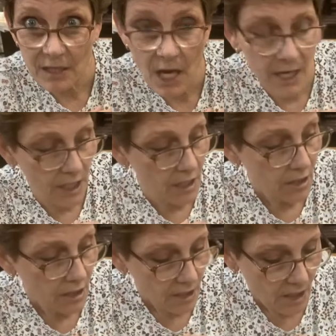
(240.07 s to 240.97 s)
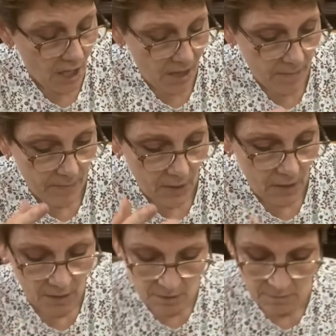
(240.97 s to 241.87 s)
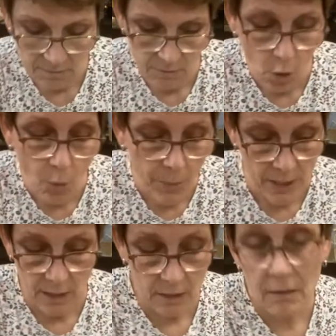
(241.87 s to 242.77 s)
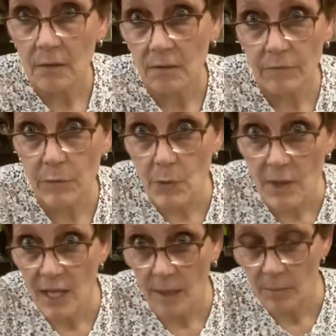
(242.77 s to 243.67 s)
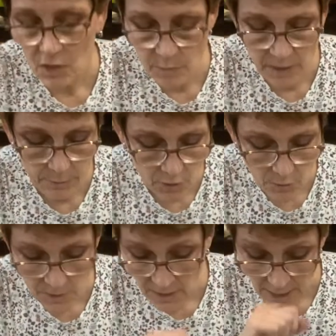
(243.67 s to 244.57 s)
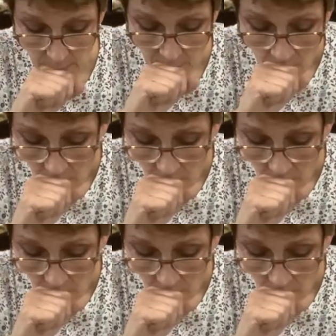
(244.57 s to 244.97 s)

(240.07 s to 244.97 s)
tiny um, opening for them to be able to escape.